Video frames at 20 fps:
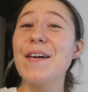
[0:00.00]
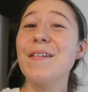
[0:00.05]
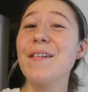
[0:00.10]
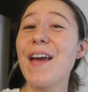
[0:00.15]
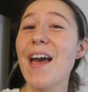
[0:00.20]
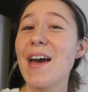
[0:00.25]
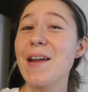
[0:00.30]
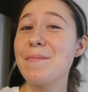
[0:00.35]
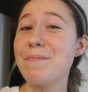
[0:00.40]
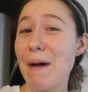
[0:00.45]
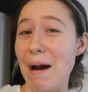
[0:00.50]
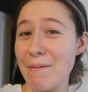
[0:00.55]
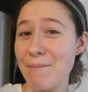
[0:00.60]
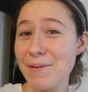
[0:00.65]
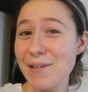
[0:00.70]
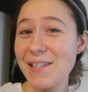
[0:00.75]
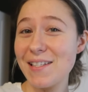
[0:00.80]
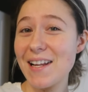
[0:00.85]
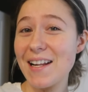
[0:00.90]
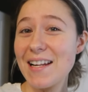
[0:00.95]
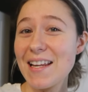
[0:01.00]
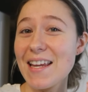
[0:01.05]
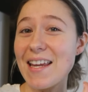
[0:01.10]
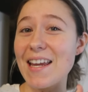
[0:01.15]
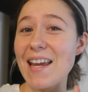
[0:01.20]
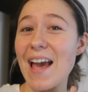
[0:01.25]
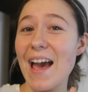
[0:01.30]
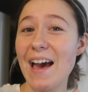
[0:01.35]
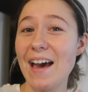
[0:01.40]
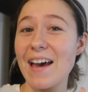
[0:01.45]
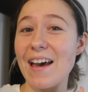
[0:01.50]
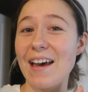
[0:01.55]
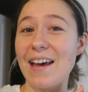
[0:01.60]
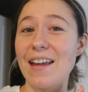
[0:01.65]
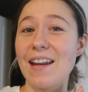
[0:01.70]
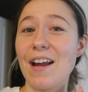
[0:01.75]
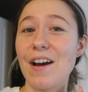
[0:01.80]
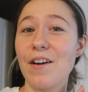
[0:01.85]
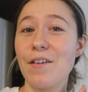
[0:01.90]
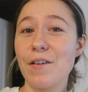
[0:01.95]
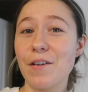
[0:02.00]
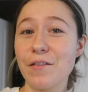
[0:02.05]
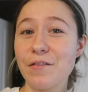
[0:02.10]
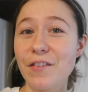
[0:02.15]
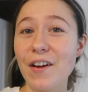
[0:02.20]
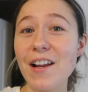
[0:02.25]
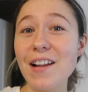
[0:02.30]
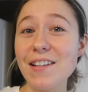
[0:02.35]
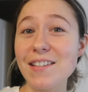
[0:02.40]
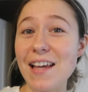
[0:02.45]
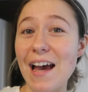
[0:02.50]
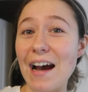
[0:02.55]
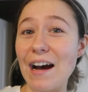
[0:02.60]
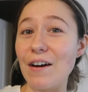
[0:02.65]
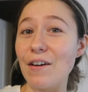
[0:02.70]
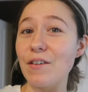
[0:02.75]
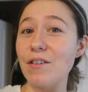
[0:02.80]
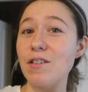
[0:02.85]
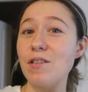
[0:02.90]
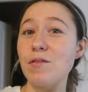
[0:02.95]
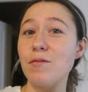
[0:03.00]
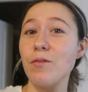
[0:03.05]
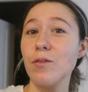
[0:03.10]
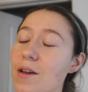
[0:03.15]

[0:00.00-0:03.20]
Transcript: We had Bible study at our friend's house.